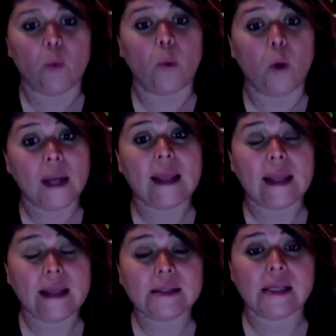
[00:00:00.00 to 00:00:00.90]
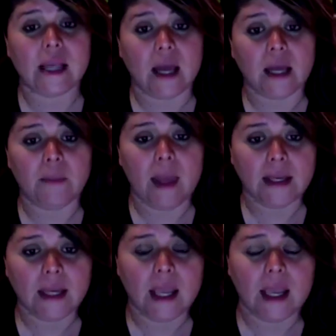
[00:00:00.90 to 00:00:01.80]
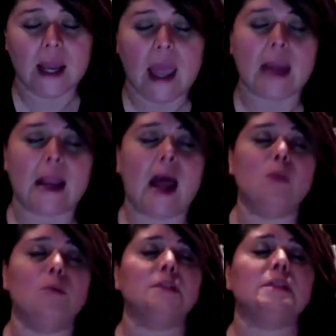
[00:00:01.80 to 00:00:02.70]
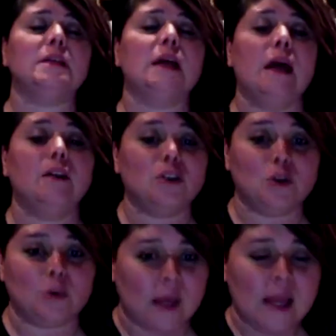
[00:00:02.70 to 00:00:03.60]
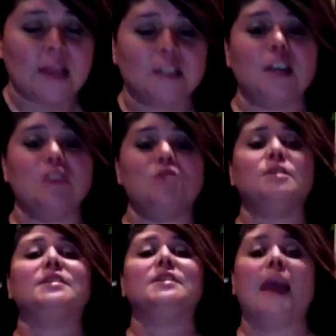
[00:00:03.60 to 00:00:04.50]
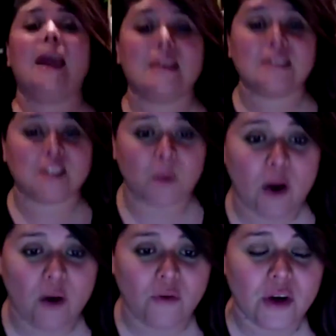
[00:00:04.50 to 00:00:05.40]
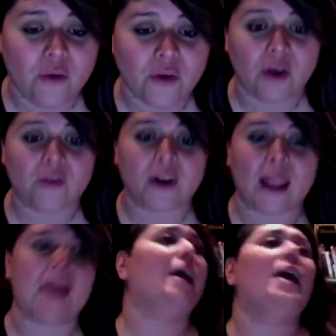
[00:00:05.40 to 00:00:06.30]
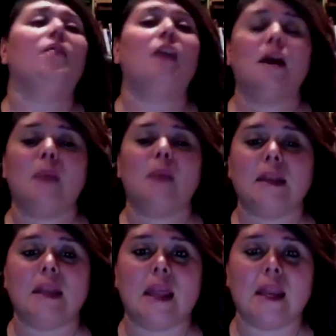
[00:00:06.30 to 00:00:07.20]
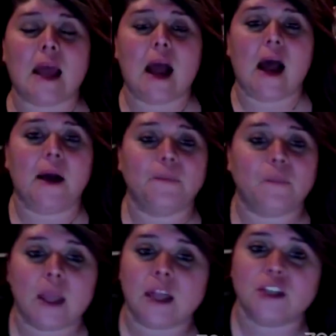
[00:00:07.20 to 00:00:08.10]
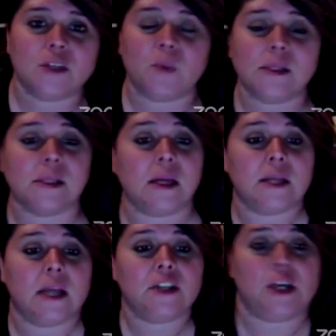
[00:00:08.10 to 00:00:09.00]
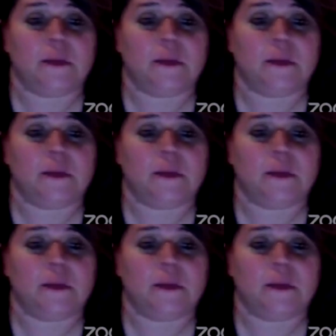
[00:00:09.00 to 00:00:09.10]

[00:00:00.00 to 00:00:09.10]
What is the unmet need? And I will tell you, teachers say this to me over and over and over again. The unmet need, he just wants attention.